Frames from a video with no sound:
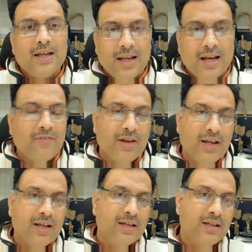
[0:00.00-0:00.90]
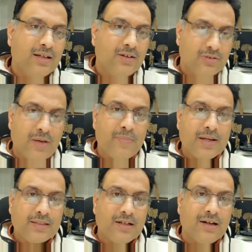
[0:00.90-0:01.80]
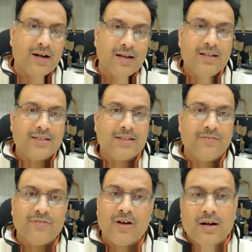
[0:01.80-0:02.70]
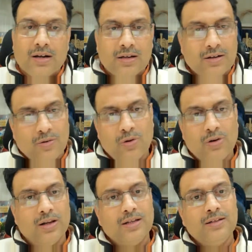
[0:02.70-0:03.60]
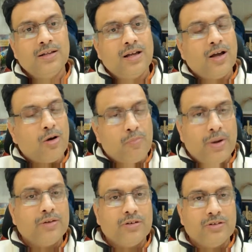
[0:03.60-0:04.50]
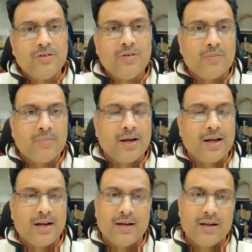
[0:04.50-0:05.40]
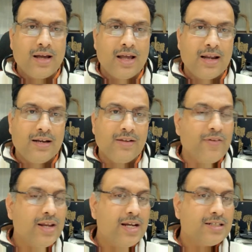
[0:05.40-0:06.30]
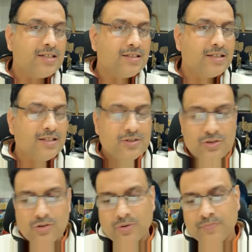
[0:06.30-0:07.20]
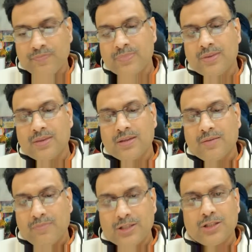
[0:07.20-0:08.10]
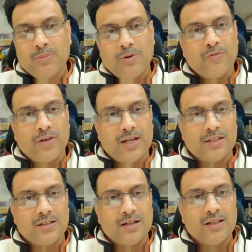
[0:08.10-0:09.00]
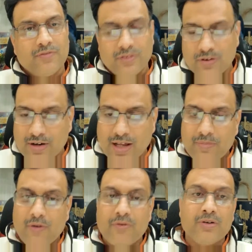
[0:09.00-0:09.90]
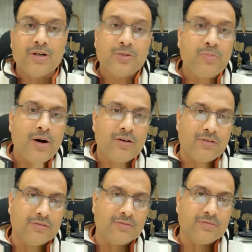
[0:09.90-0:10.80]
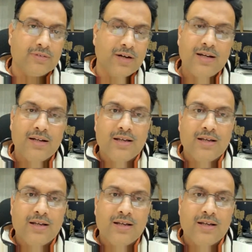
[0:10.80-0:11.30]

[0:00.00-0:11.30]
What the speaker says: in a way, to some extent at least, if not wholly, by your genome, and the variations in the genome brings about variation in the phenotype. How do you respond to, right?